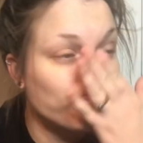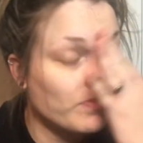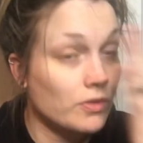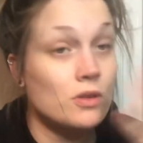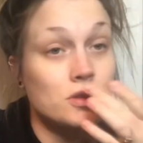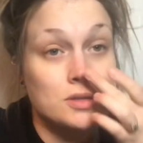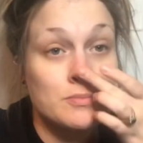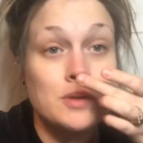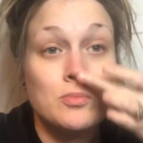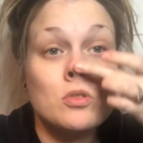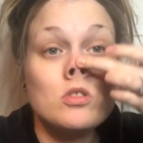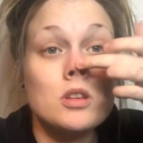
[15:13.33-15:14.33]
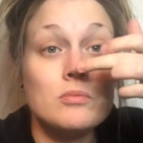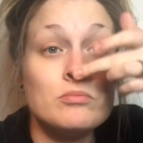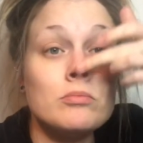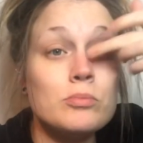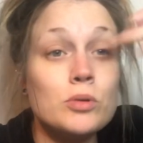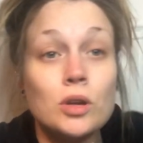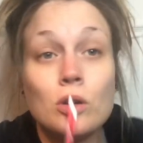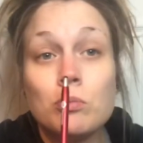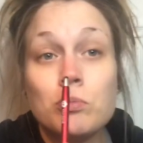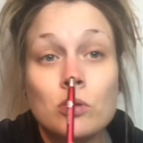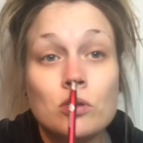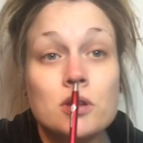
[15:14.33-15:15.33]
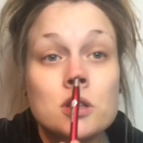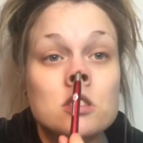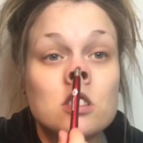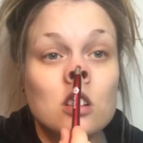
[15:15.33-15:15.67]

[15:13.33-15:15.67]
There are some people who can, you know, pull this